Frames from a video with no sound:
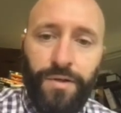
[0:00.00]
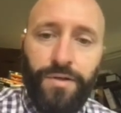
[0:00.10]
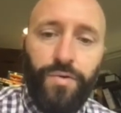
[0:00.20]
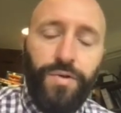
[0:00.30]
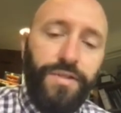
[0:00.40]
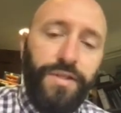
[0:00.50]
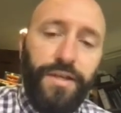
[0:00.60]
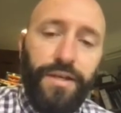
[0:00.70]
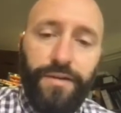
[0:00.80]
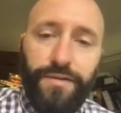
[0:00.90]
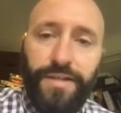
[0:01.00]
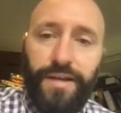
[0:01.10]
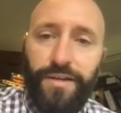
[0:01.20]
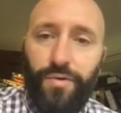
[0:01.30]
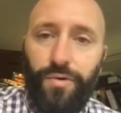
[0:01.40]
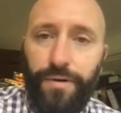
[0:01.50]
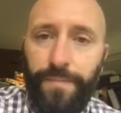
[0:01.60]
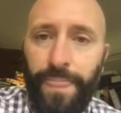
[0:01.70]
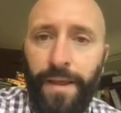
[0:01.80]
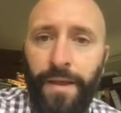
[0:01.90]
towards the other side of the court.
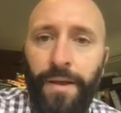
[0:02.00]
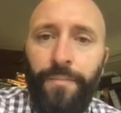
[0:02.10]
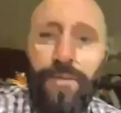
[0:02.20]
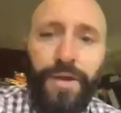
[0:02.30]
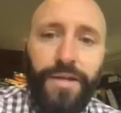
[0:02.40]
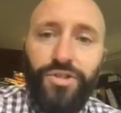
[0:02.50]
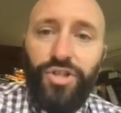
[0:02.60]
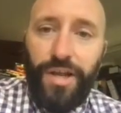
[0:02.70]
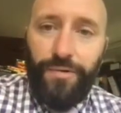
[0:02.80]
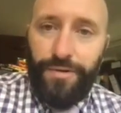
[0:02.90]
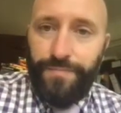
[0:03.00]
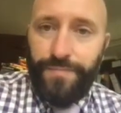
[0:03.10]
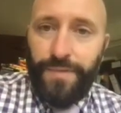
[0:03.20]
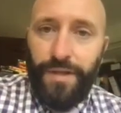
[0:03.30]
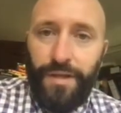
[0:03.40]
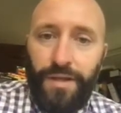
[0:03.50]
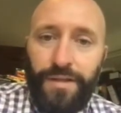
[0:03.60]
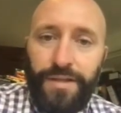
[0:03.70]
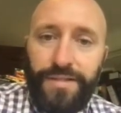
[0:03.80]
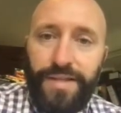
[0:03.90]
But in general,
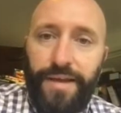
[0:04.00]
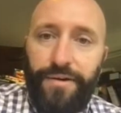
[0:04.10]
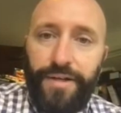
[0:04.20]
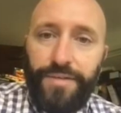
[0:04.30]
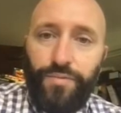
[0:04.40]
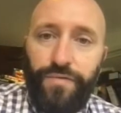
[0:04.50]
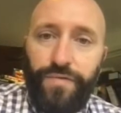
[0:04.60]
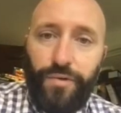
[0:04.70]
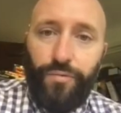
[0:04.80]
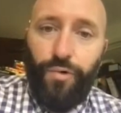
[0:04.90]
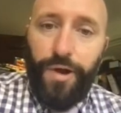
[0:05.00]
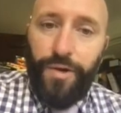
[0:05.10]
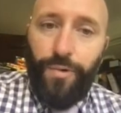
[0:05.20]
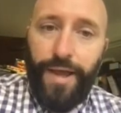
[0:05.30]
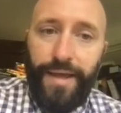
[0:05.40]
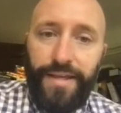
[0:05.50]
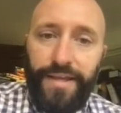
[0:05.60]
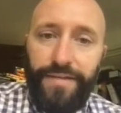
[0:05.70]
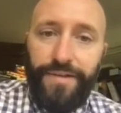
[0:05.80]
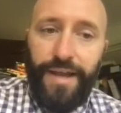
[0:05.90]
the setter is moving right away,
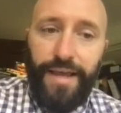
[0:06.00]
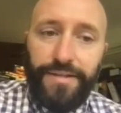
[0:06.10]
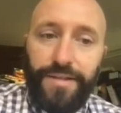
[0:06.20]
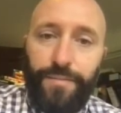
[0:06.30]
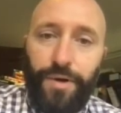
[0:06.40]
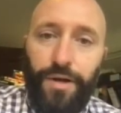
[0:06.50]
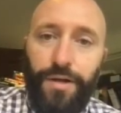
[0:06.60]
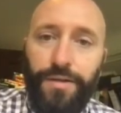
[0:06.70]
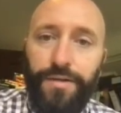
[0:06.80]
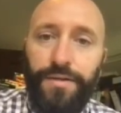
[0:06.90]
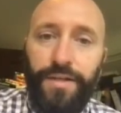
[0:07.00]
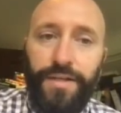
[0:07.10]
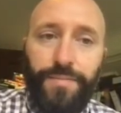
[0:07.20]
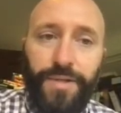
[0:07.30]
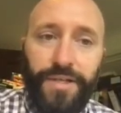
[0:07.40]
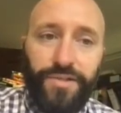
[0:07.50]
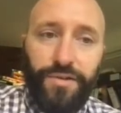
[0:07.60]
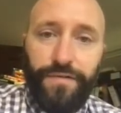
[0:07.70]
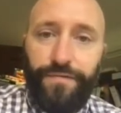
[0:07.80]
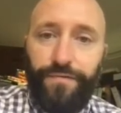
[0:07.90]
even as the ball is being
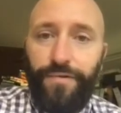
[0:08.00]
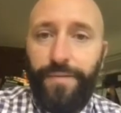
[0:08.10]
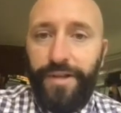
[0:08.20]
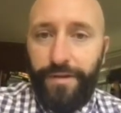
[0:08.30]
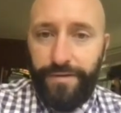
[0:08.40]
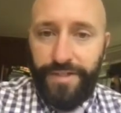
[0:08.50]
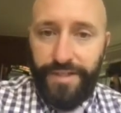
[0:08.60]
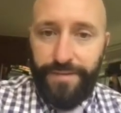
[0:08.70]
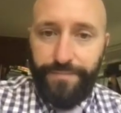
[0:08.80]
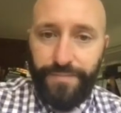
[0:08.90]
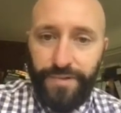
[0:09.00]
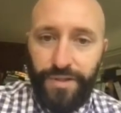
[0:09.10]
served from the other team.